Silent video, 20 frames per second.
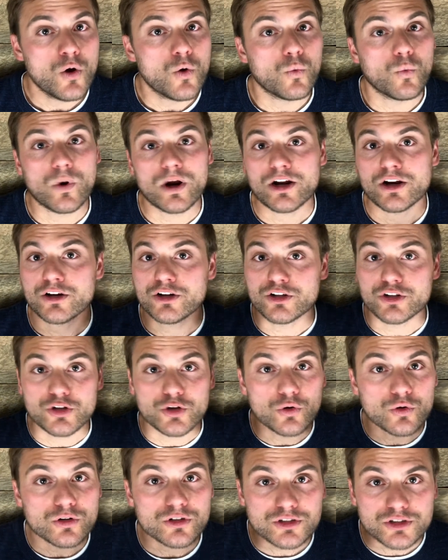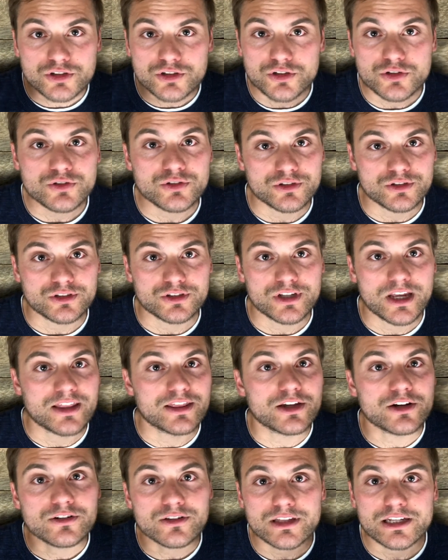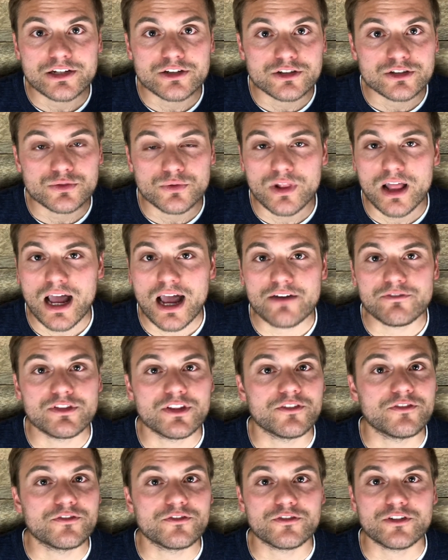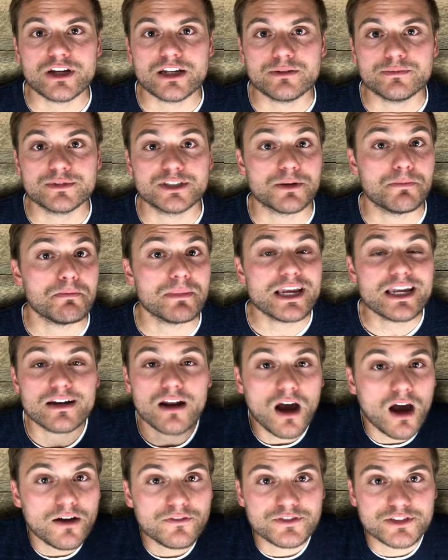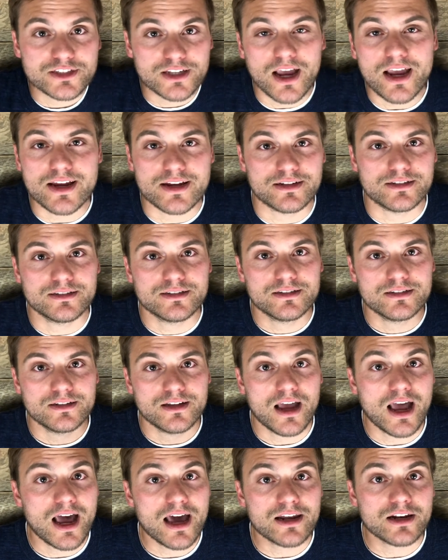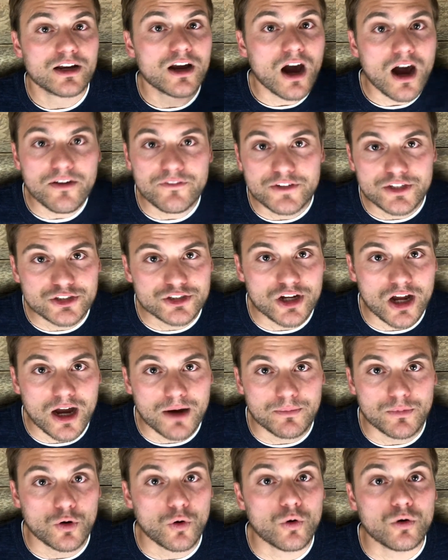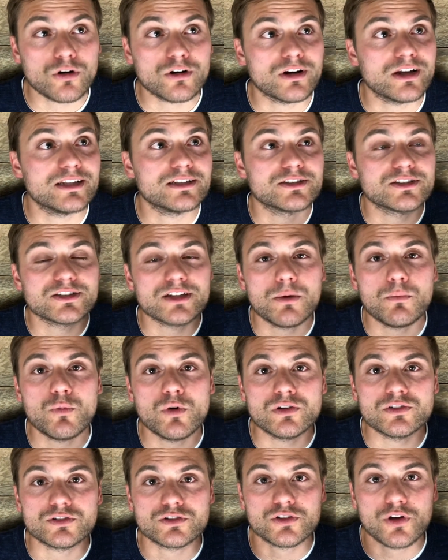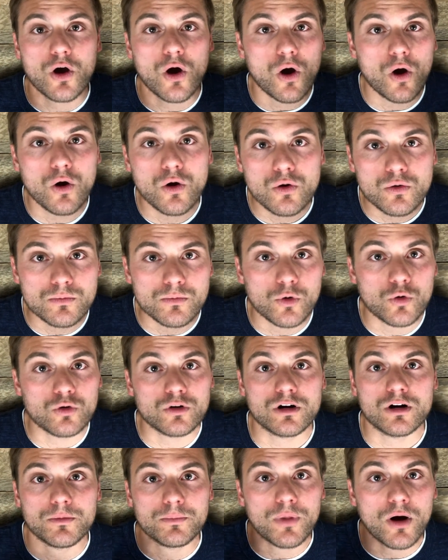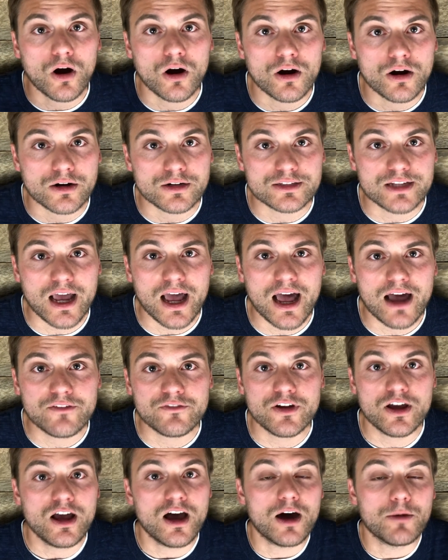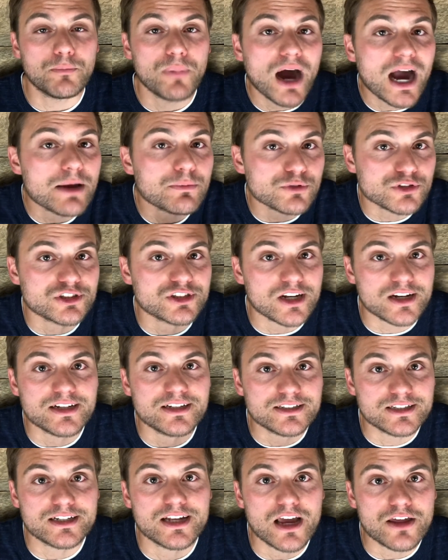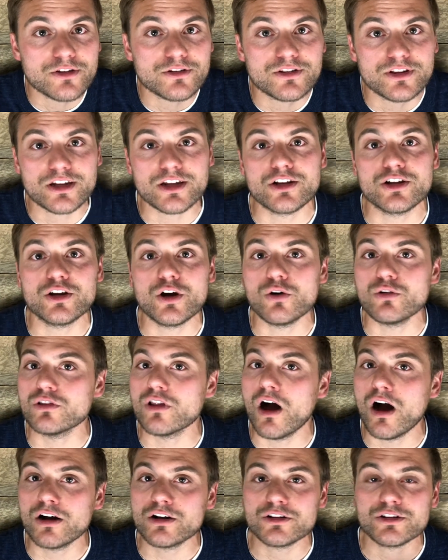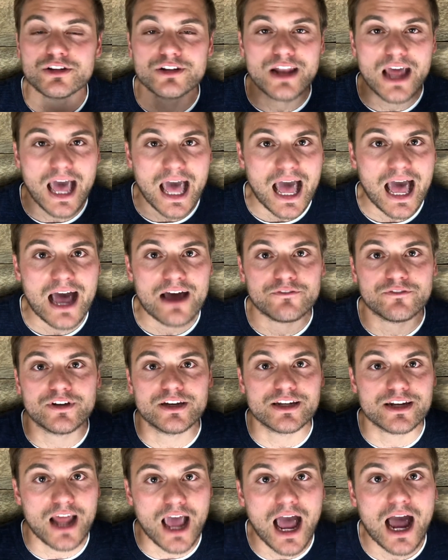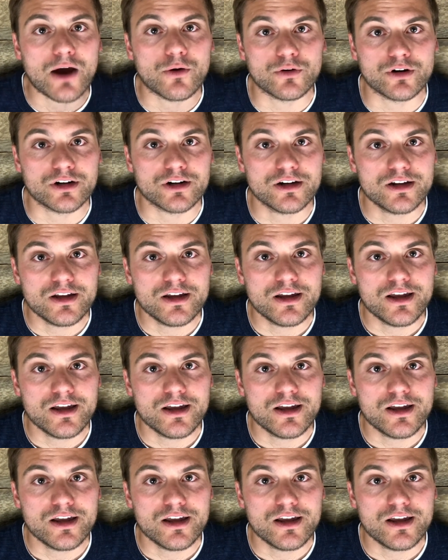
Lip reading: where your students and their leaders will have the freedom to meet off-site at a coffee shop or in someone's home or a park, to have a Bible study together that can go longer than half an hour.